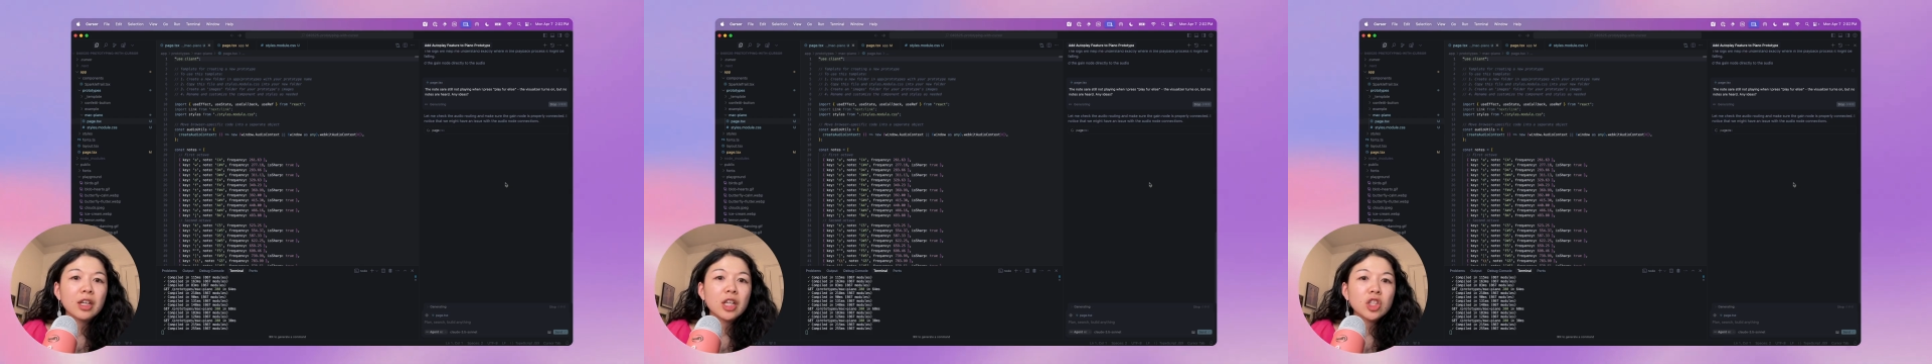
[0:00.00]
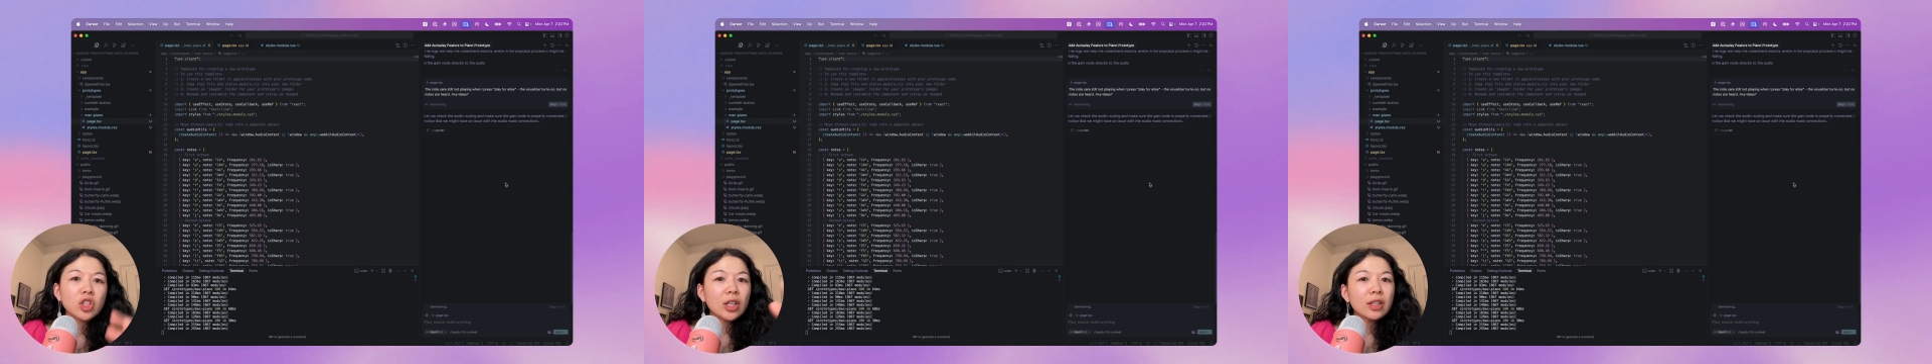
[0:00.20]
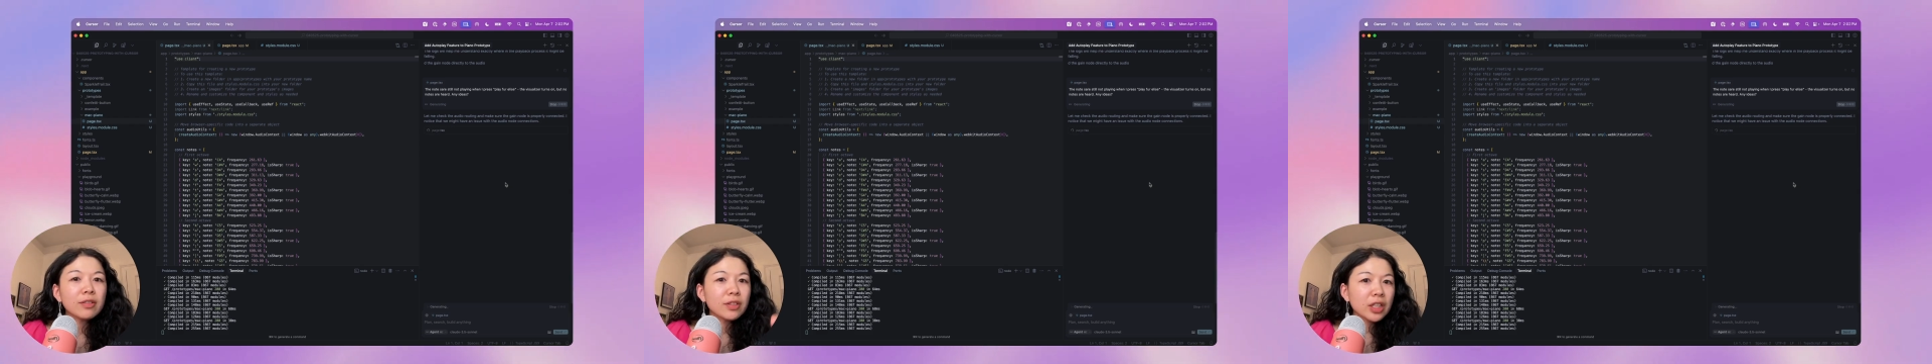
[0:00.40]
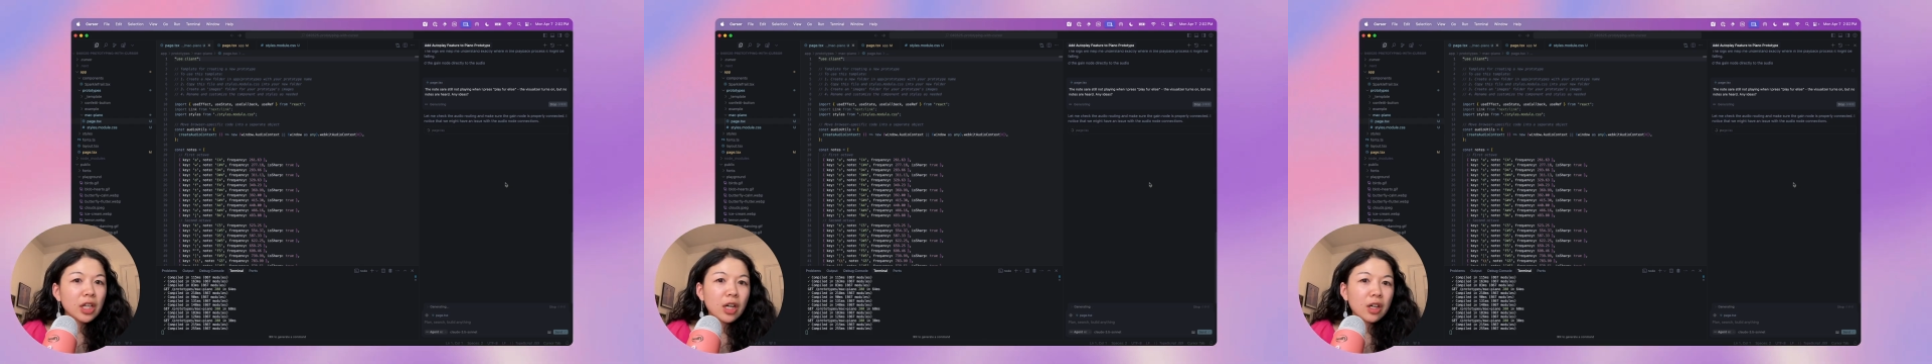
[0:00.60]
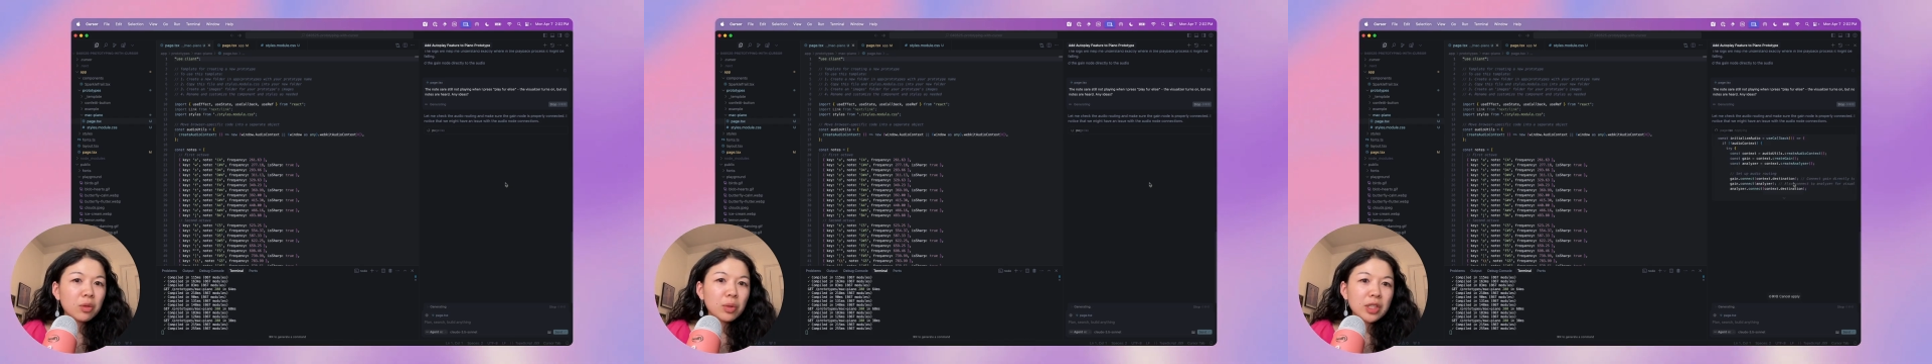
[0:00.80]
trying to figure
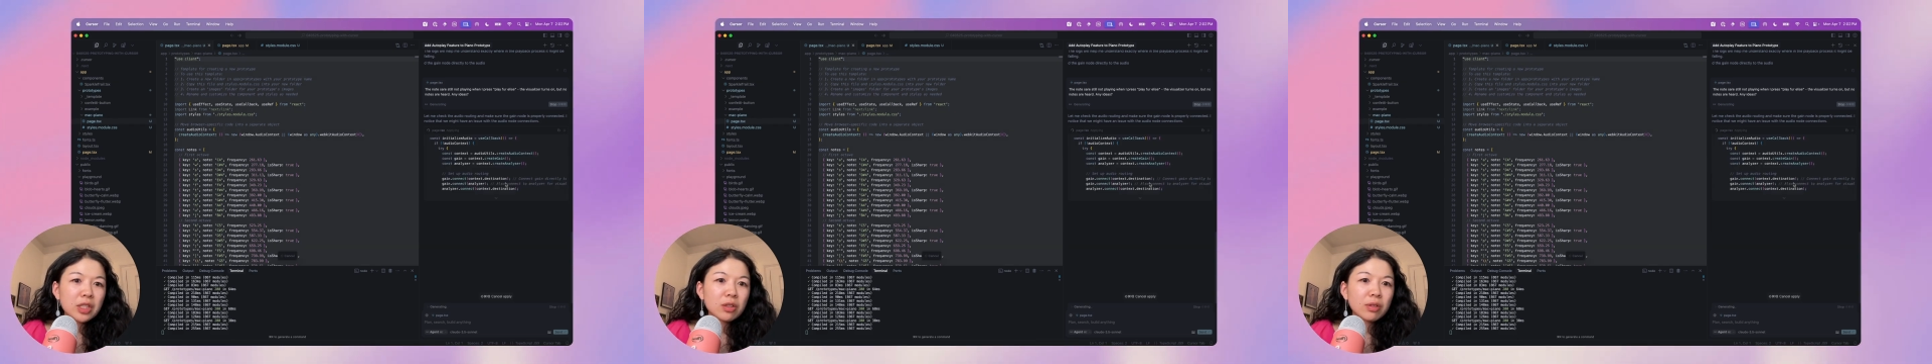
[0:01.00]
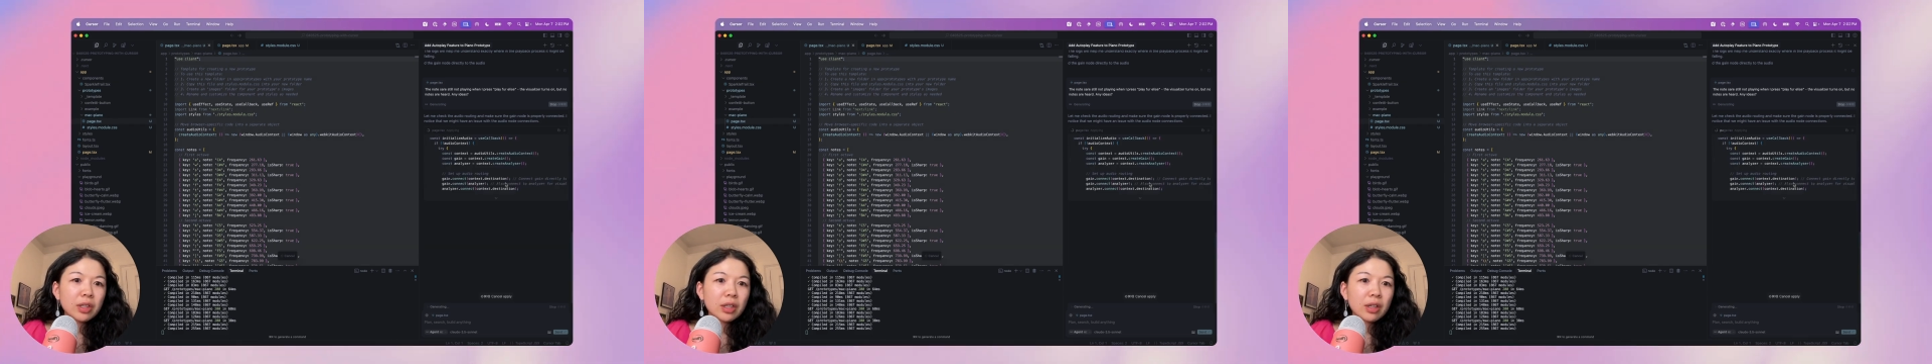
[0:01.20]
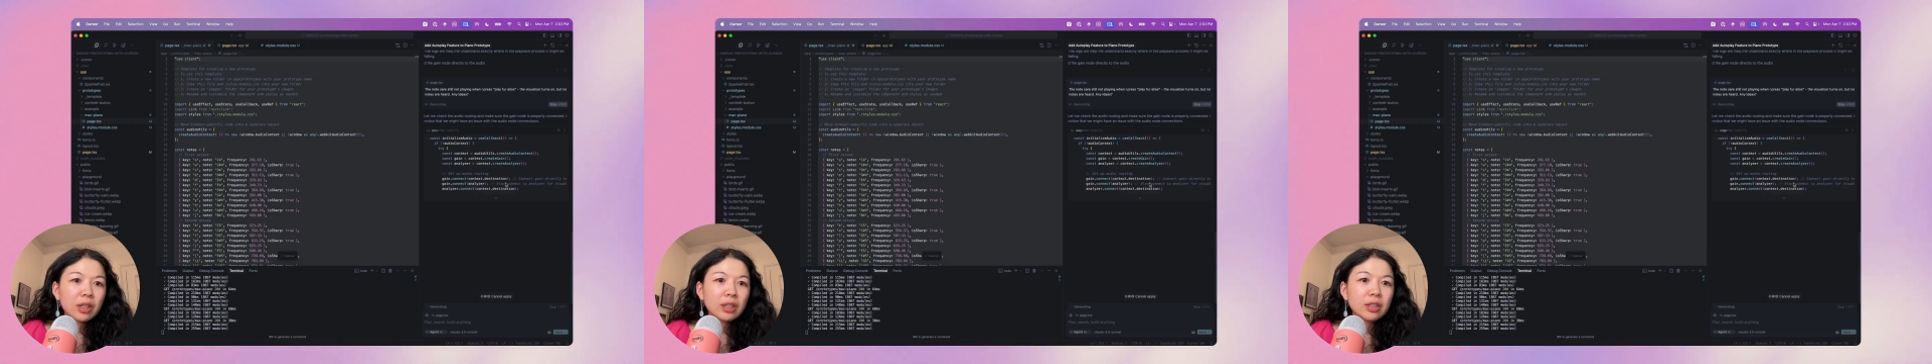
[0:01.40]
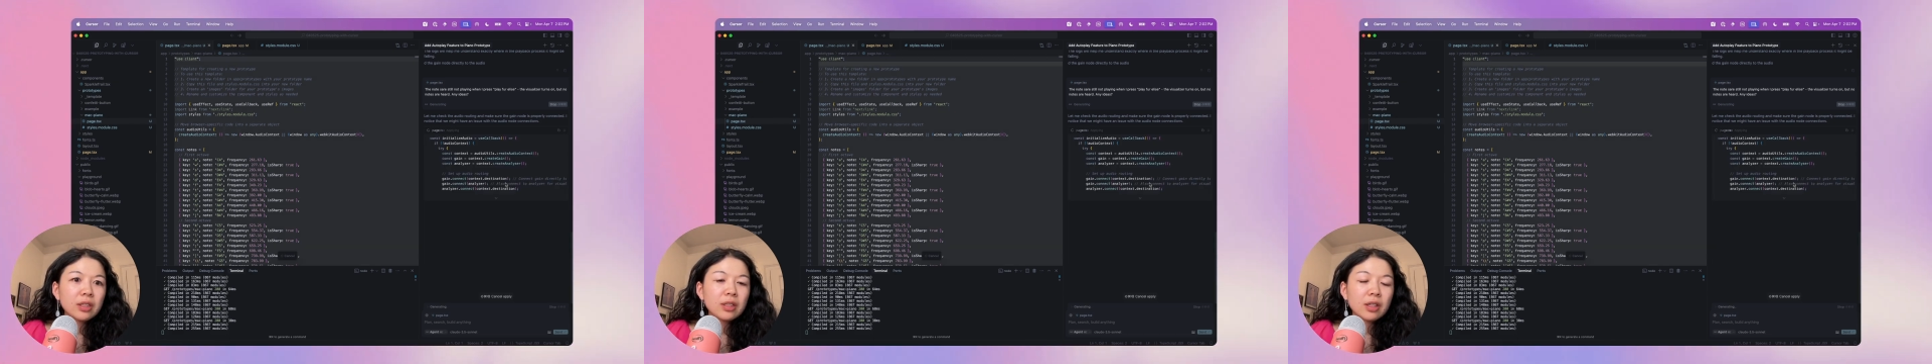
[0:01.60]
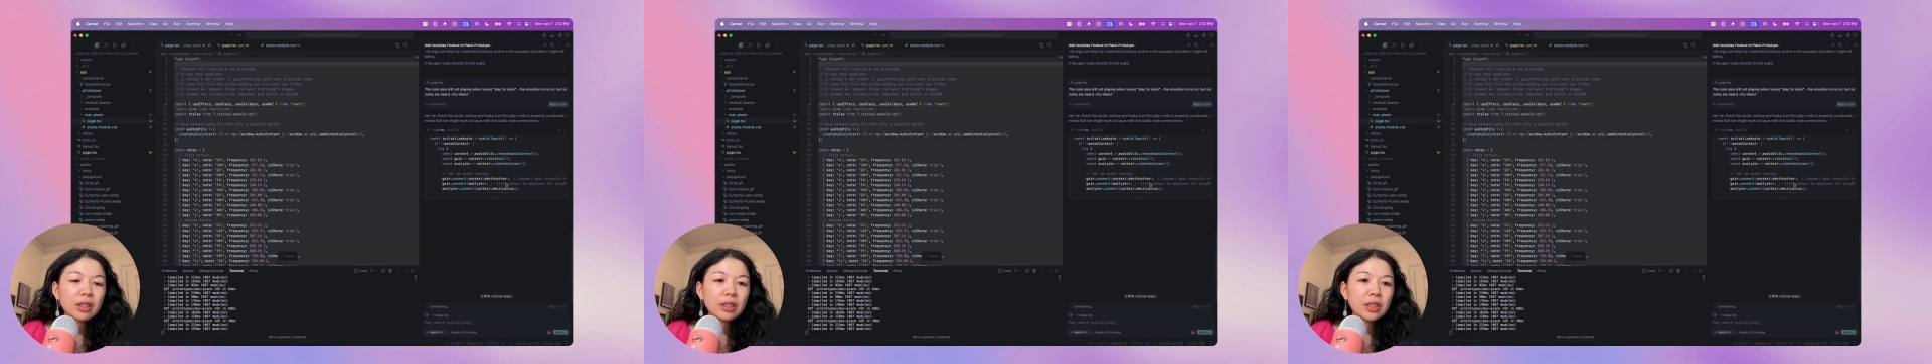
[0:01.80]
out what's going
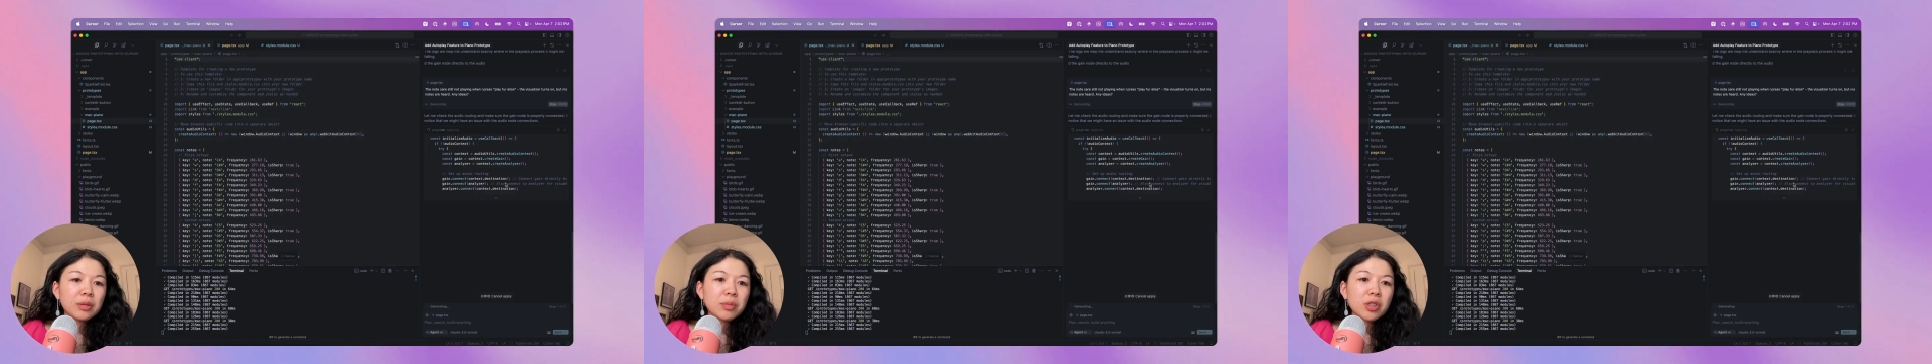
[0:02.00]
on.